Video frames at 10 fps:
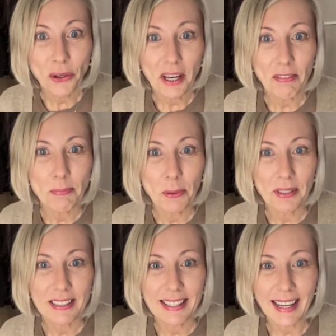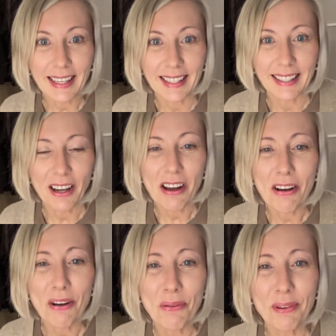you have a bonus dad.
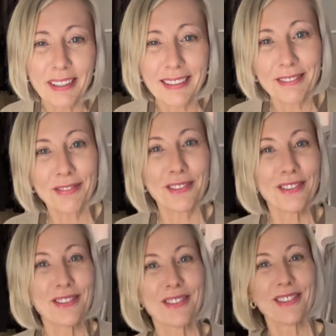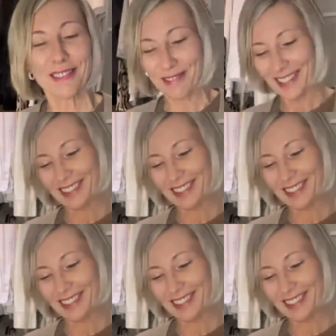Oh, wonderful.